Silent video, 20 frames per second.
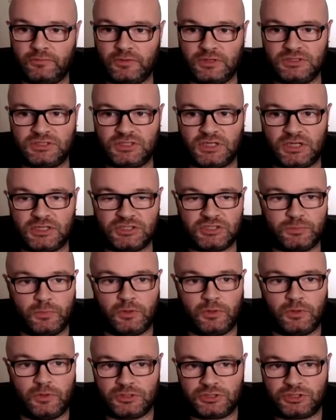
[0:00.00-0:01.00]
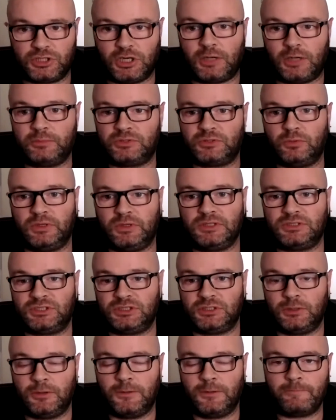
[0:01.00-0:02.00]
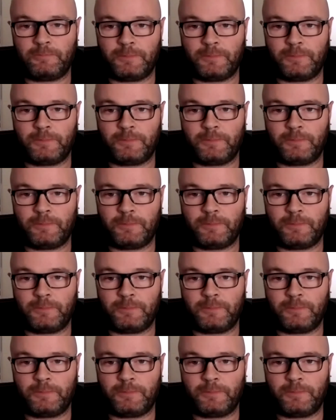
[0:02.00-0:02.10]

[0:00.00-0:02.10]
these smaller shops which